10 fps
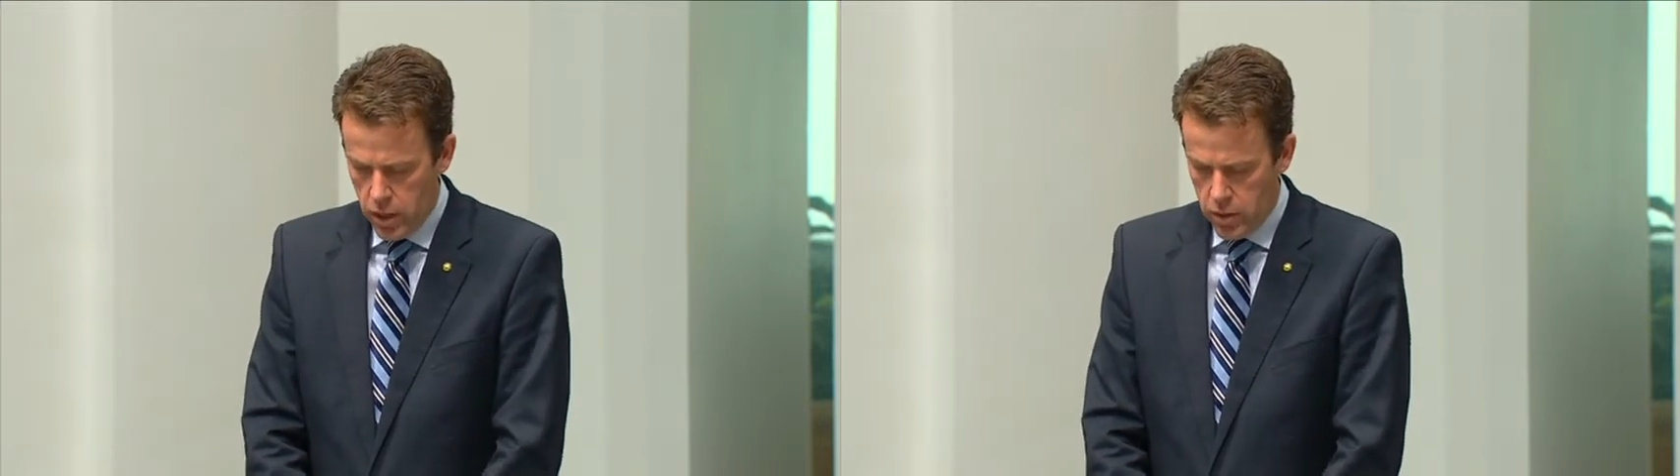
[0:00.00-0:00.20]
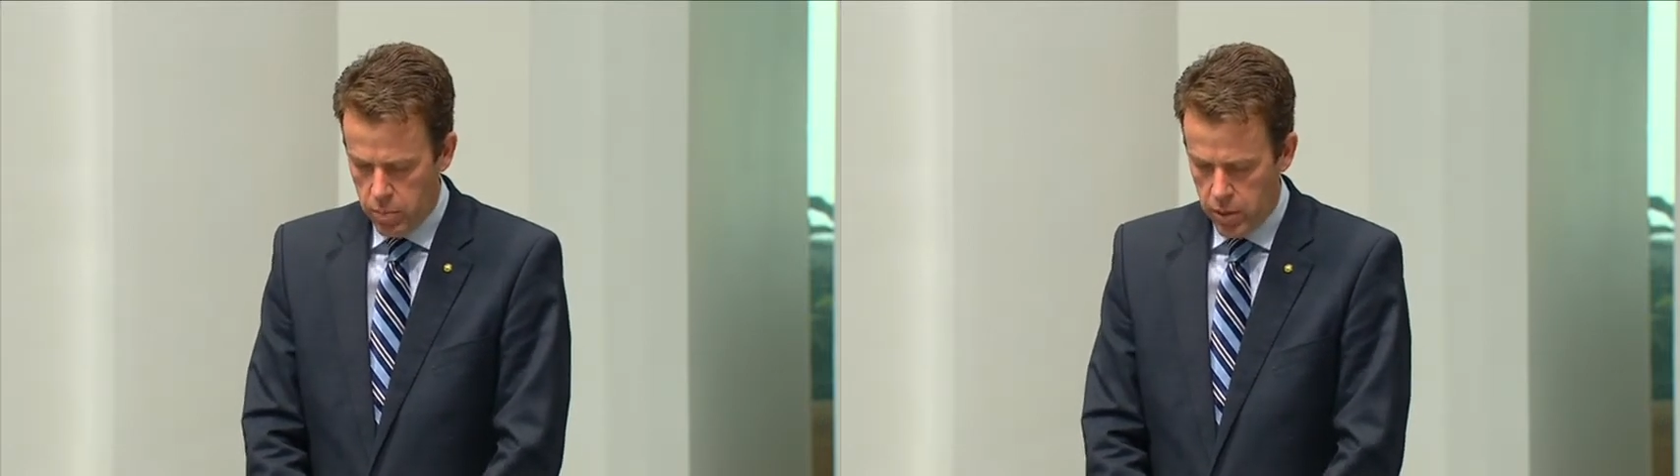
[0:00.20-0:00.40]

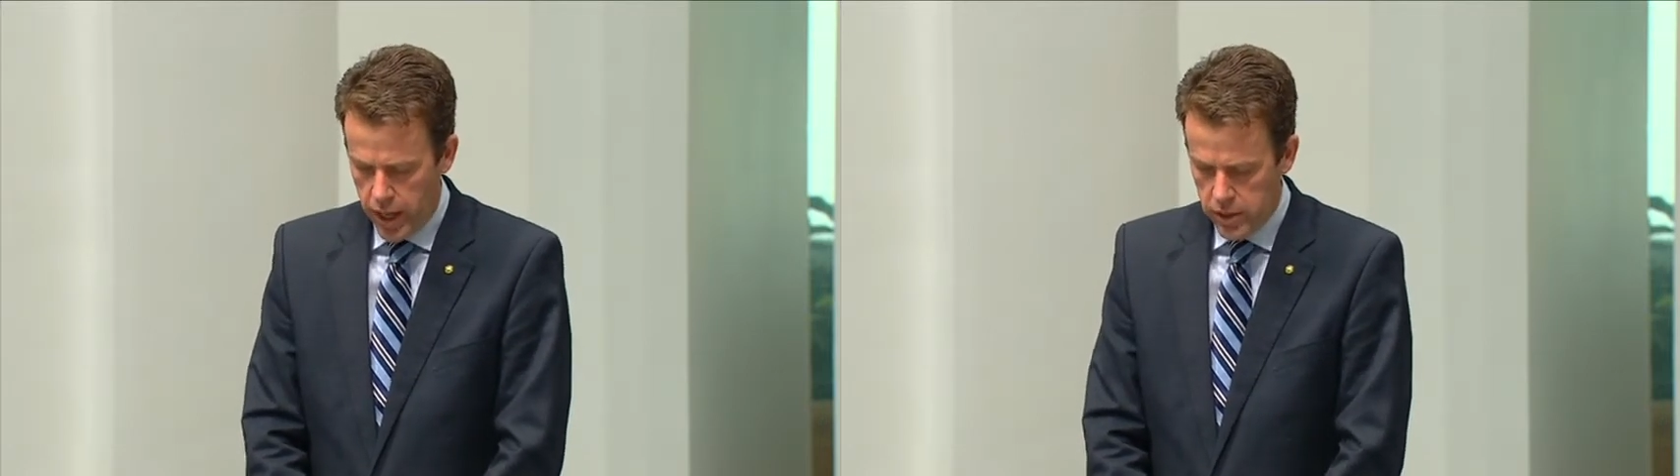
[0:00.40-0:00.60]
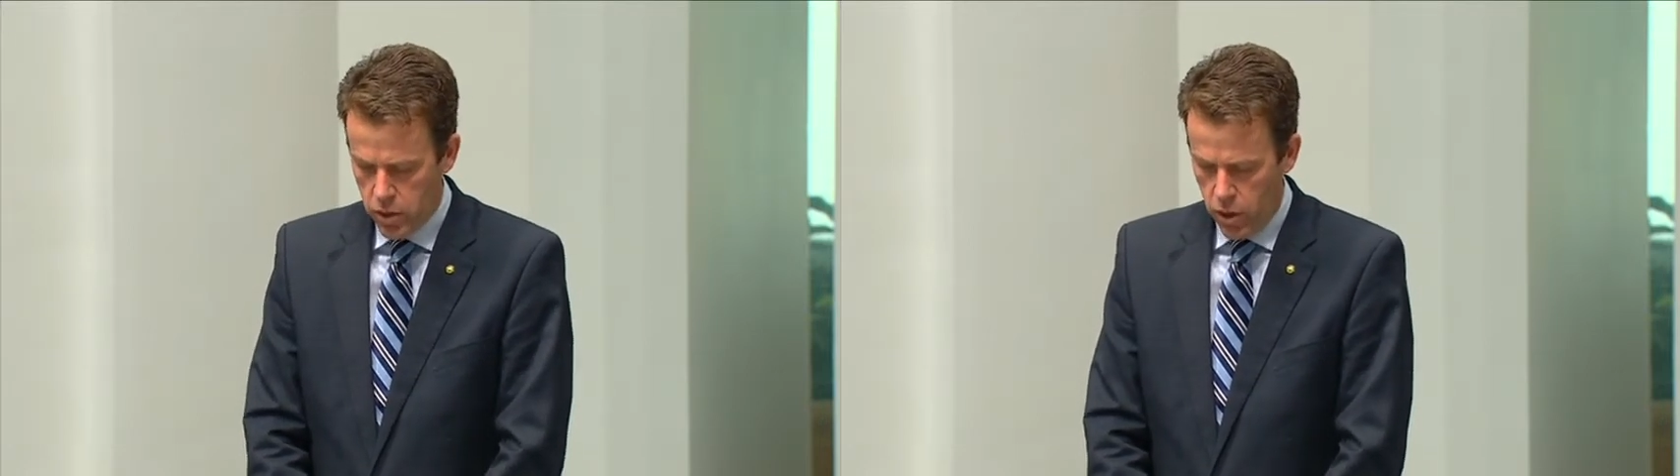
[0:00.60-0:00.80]
to
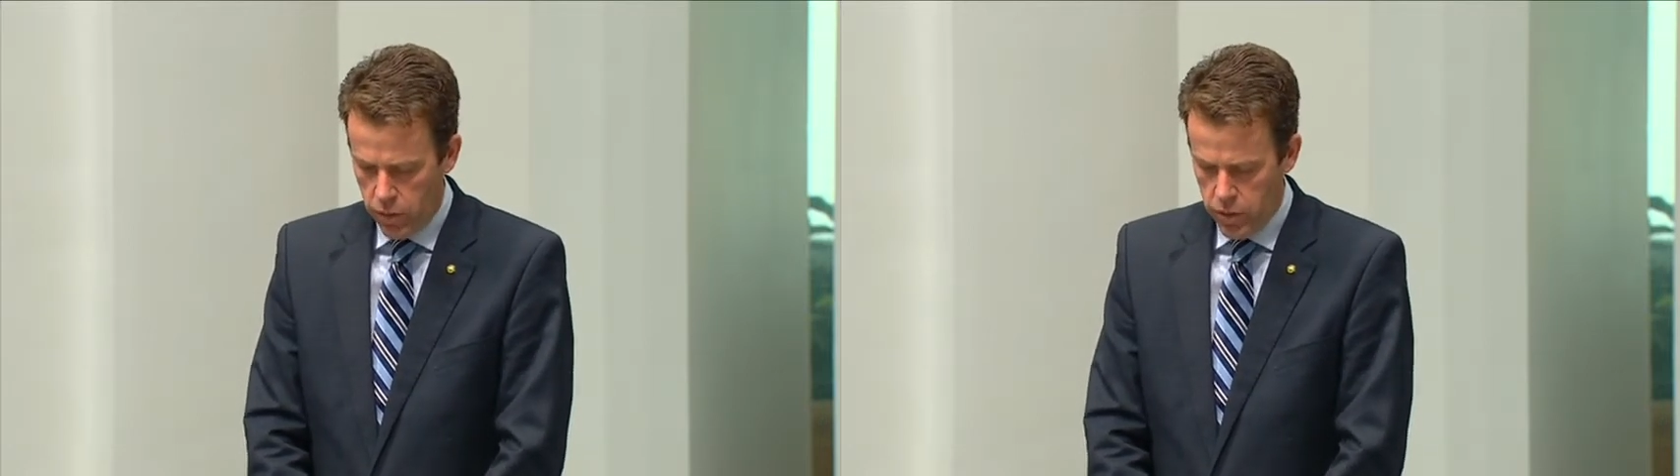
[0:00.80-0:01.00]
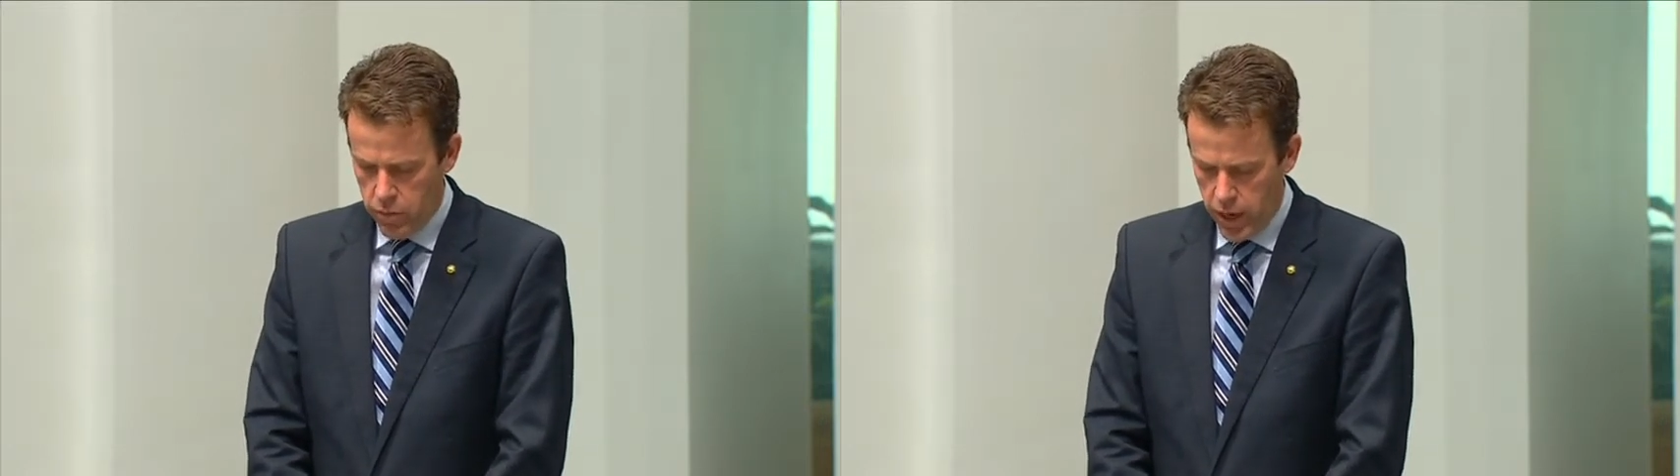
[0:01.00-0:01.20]
place
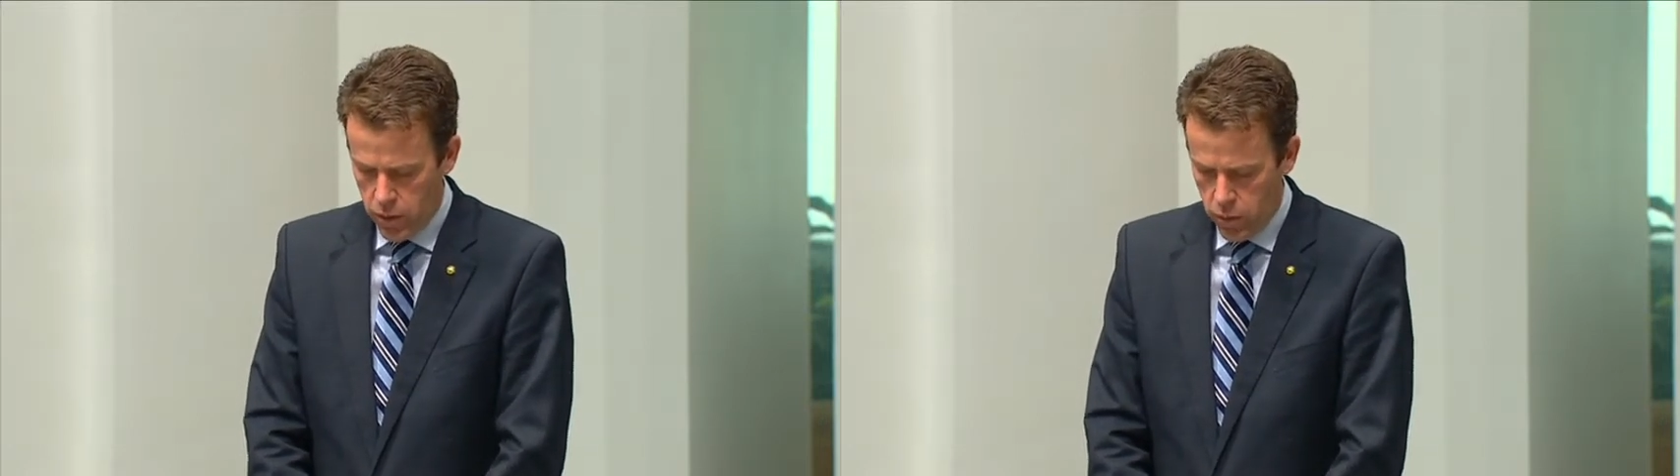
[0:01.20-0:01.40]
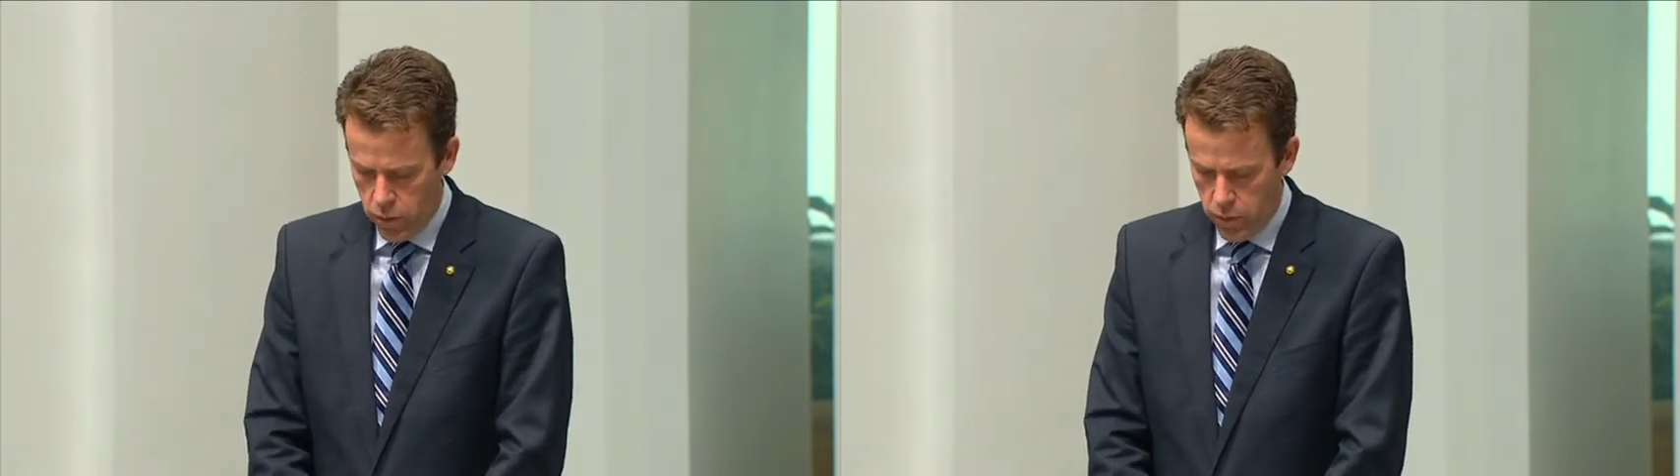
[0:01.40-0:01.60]
on the
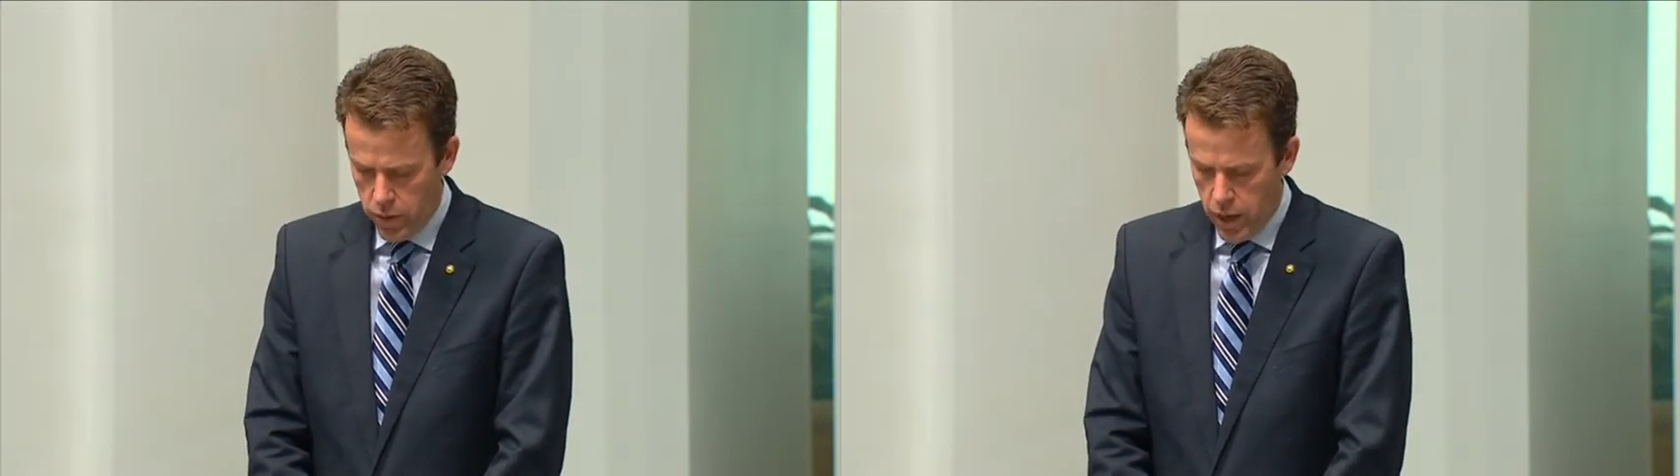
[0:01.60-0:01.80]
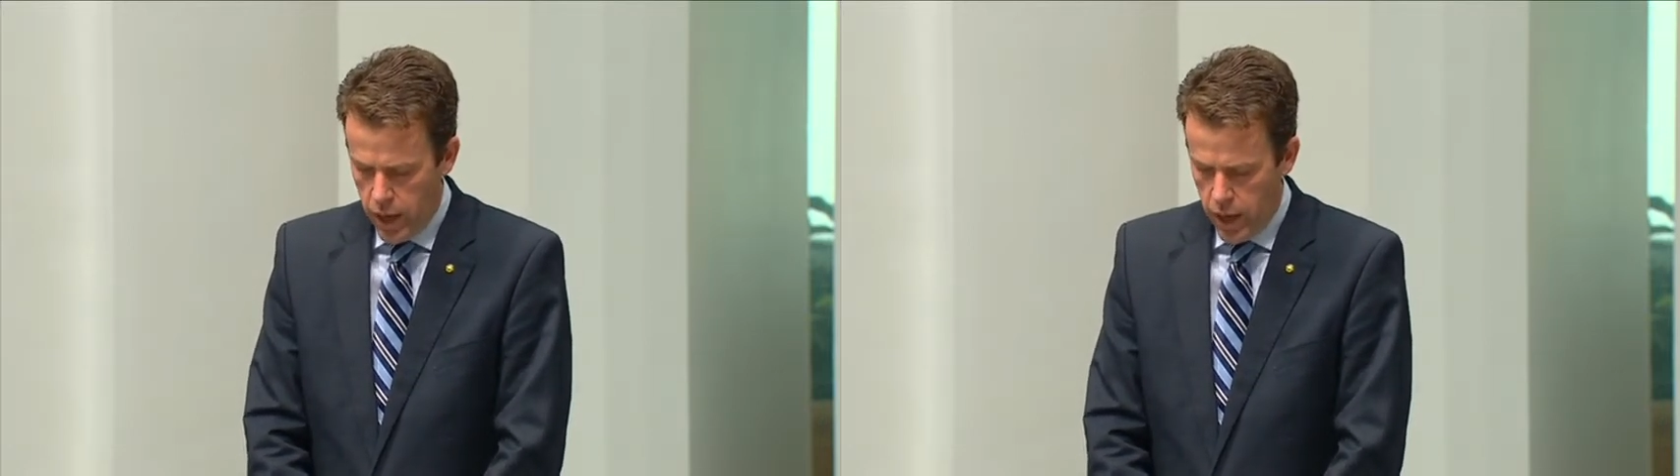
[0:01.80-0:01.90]
record